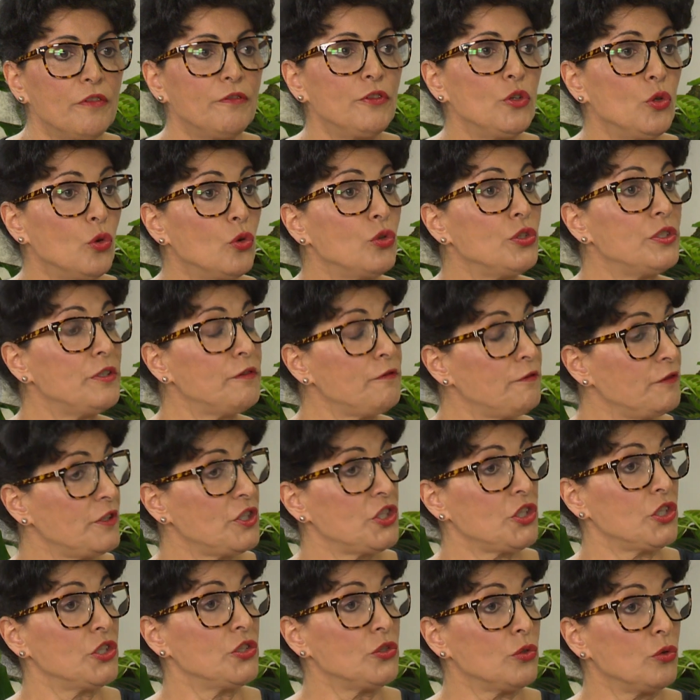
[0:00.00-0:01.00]
if you're
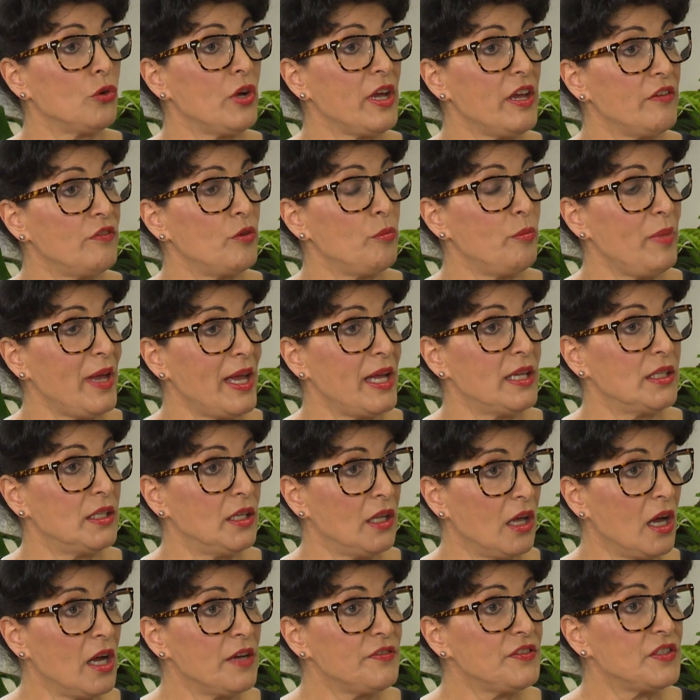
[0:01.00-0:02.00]
deficient or have a bad
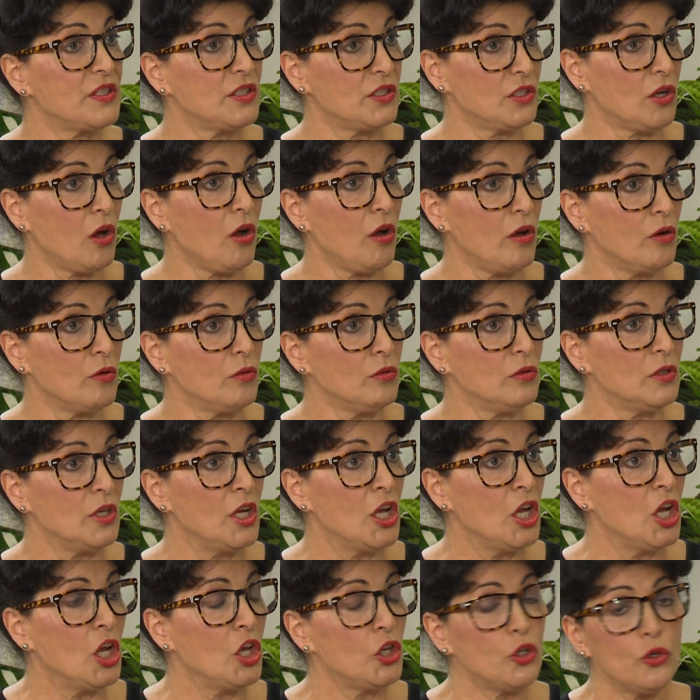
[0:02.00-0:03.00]
lifestyle,
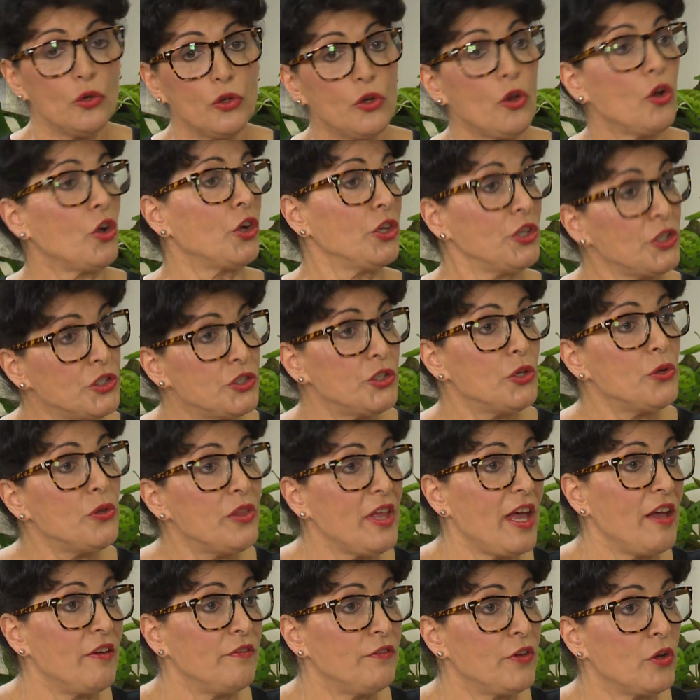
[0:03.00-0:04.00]
you're not going to do
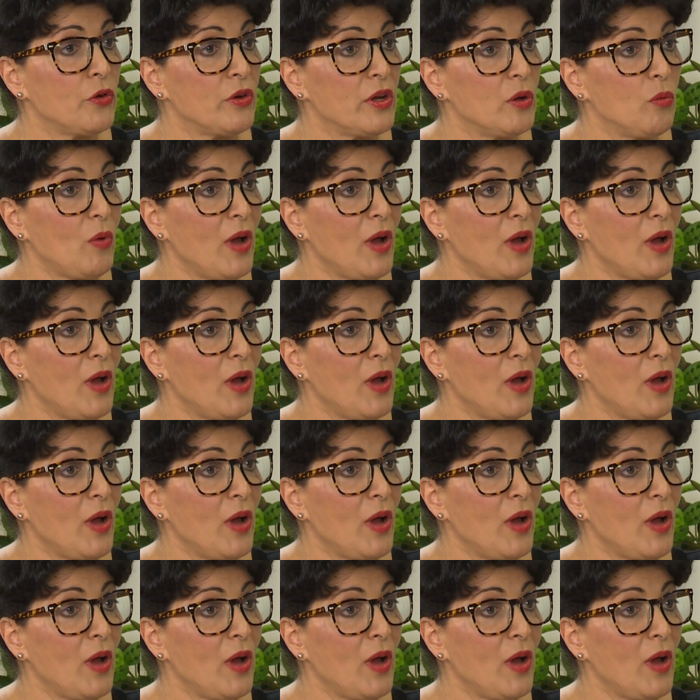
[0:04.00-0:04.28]
that very